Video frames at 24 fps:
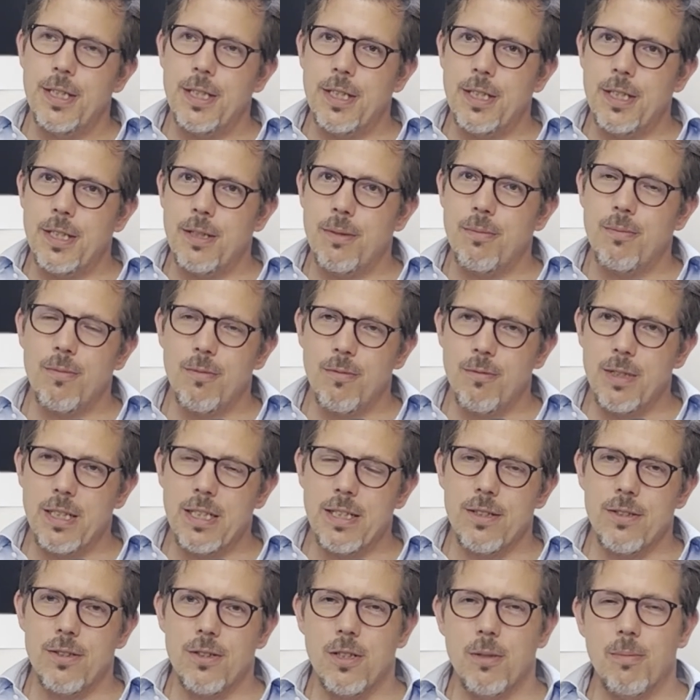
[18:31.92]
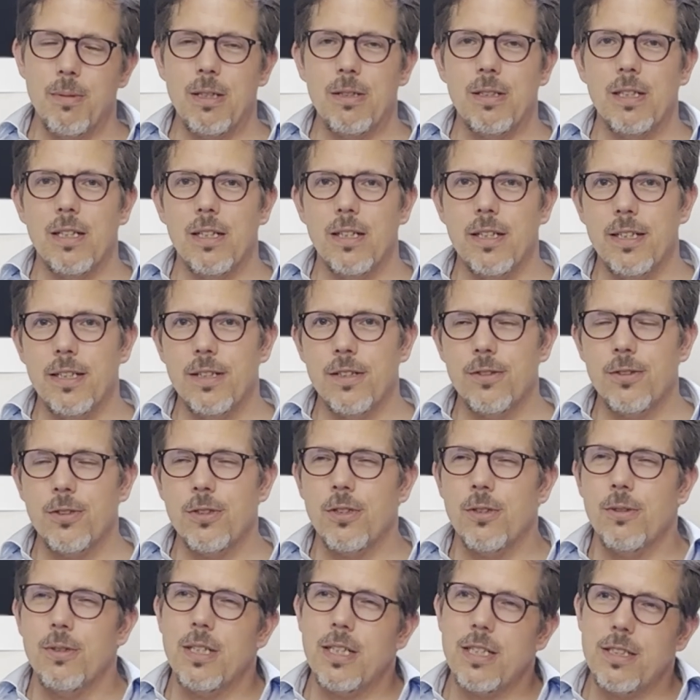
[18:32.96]
We can talk about that later.
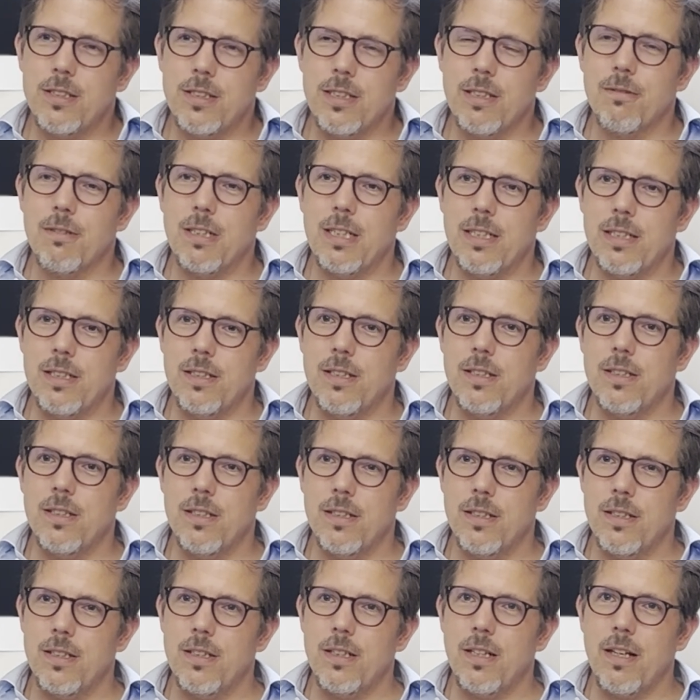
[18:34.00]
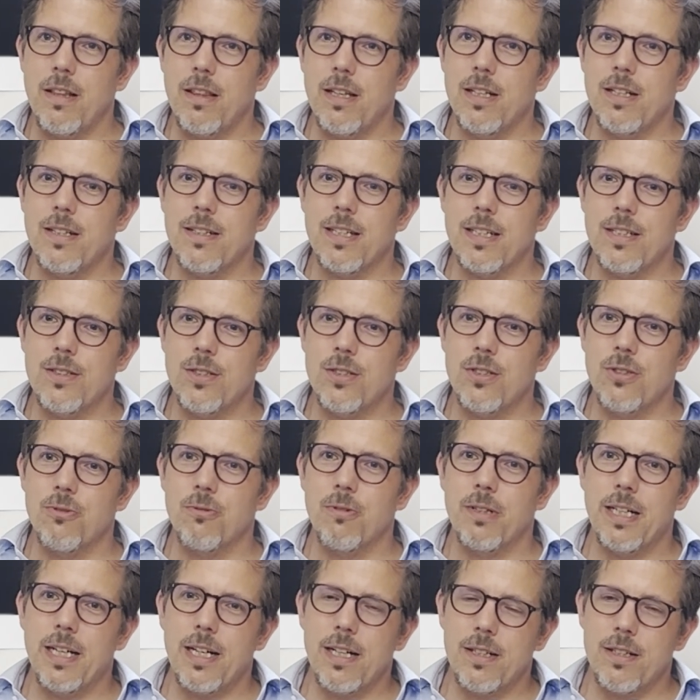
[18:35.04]
So yes, Iran, I think, tends to
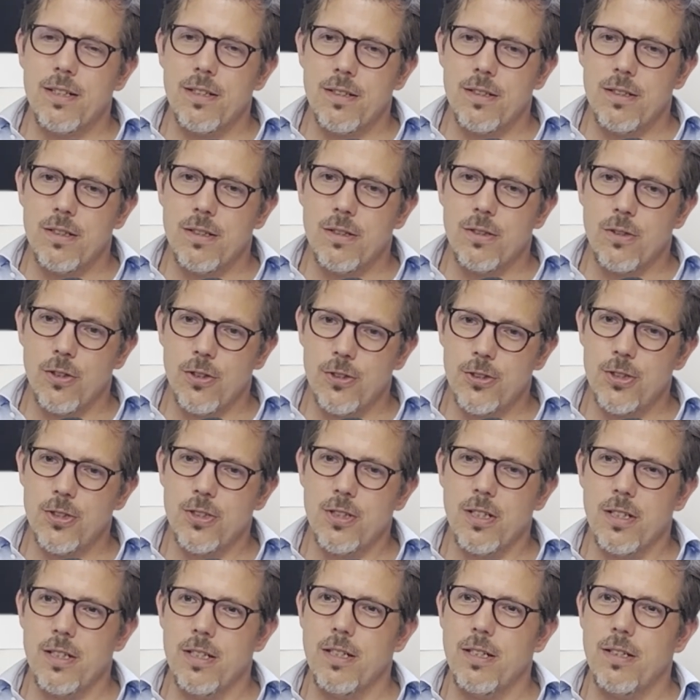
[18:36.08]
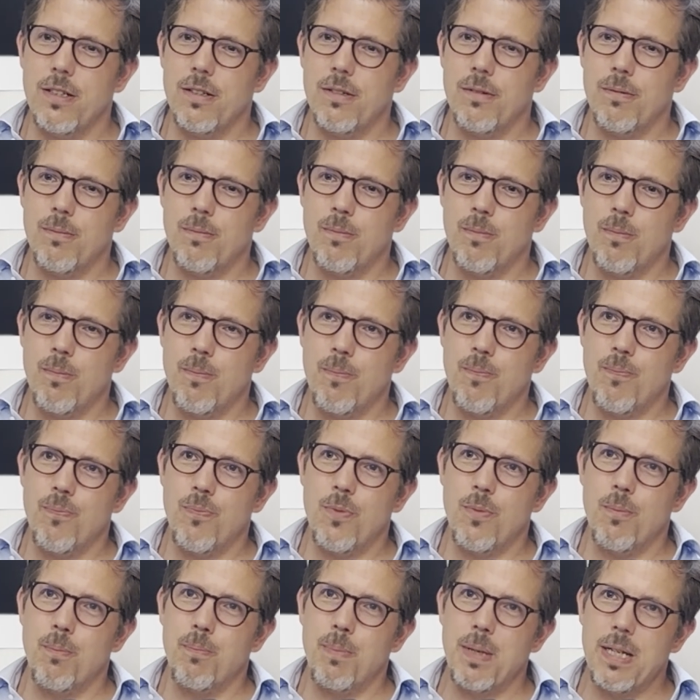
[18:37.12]
react cautiously
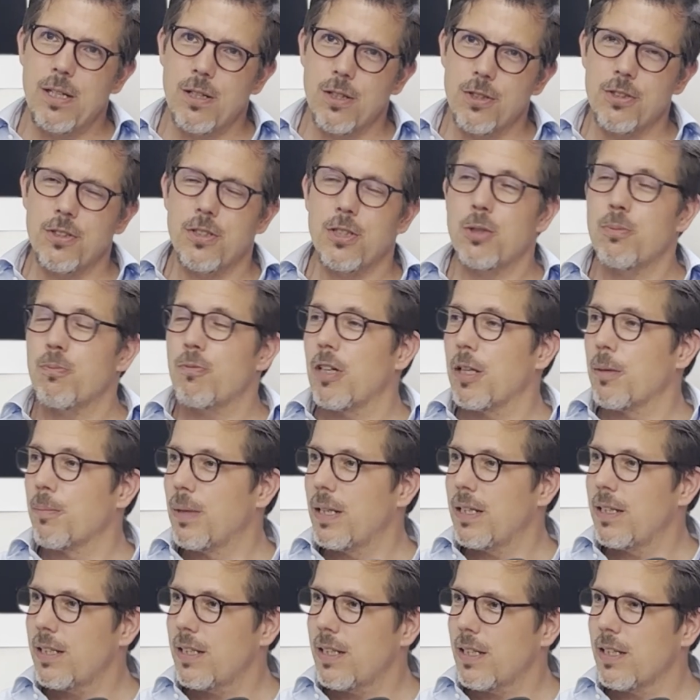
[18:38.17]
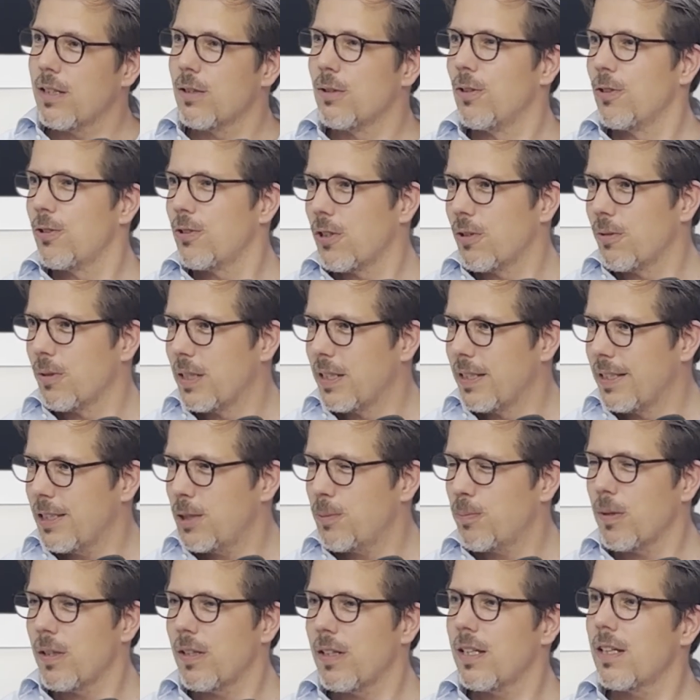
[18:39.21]
because it is pragmatic, and also in
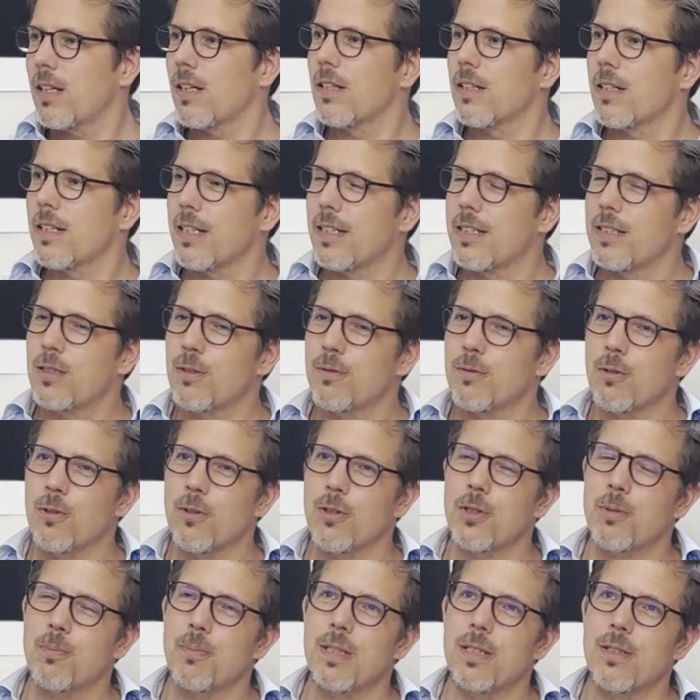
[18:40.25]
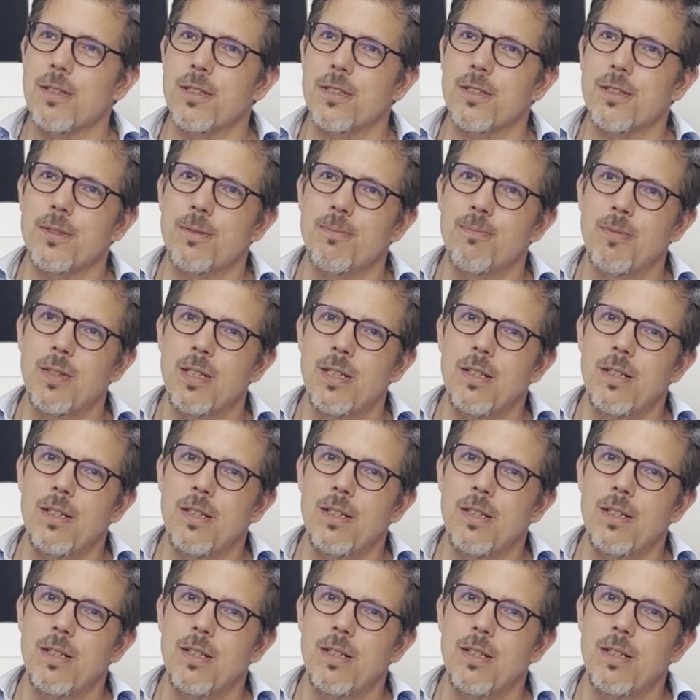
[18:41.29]
this particular case, of course, because